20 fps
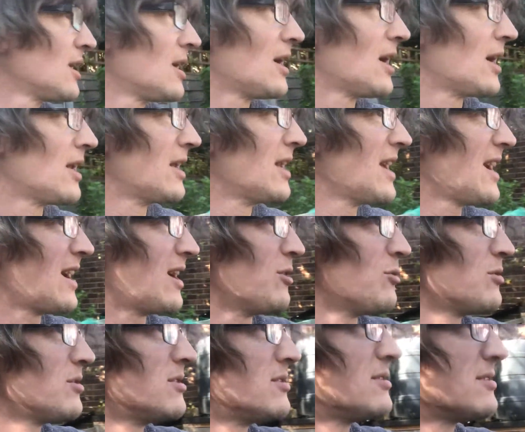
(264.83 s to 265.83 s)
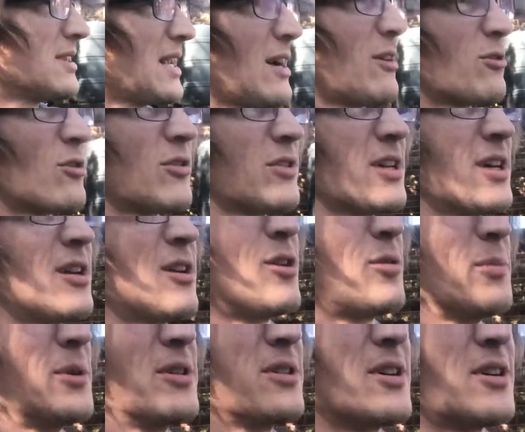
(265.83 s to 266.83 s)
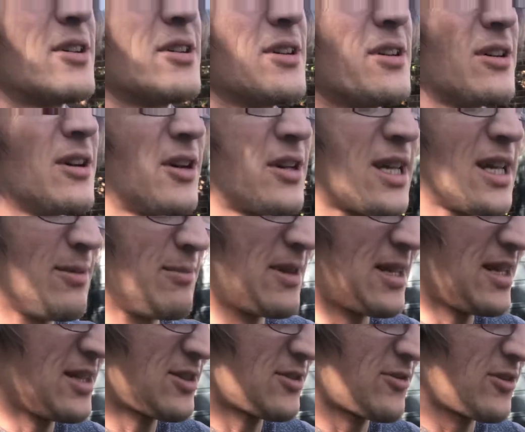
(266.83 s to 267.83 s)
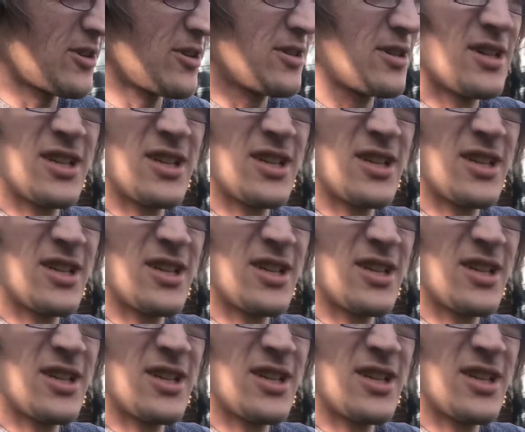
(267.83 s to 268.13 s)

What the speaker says: And now I've got the allotment, I keep this for